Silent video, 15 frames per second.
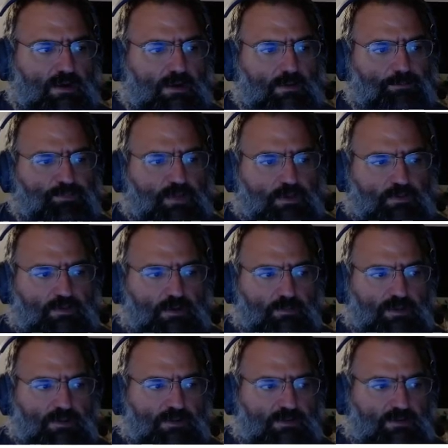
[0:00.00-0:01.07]
It'll show me
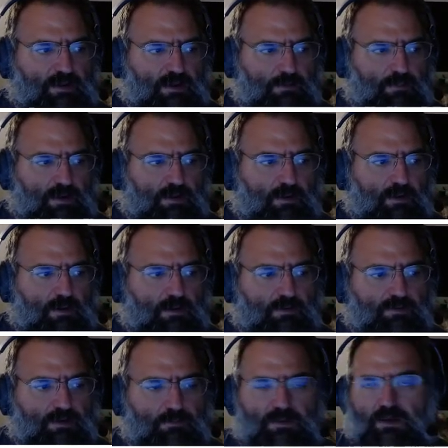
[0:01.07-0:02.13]
the schema,
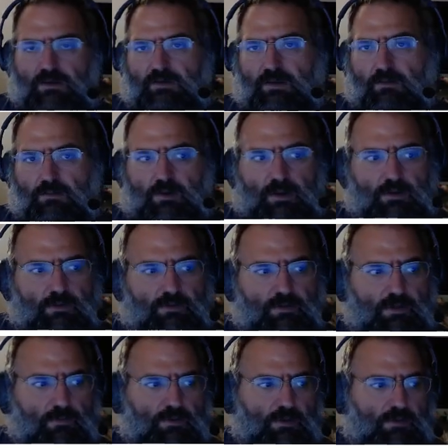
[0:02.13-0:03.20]
same thing as you see
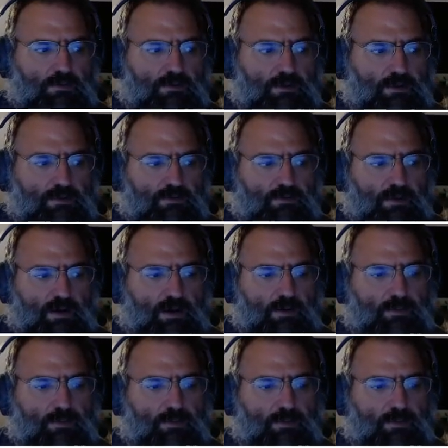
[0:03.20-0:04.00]
when you do the describe.